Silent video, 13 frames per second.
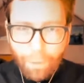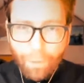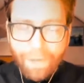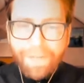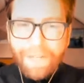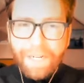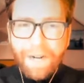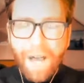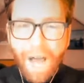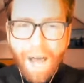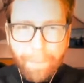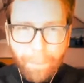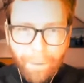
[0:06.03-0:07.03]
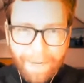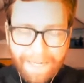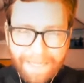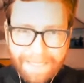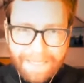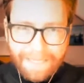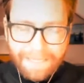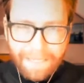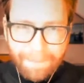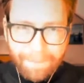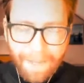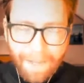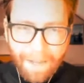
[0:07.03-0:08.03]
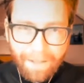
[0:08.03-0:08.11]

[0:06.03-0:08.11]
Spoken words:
or even an operating system,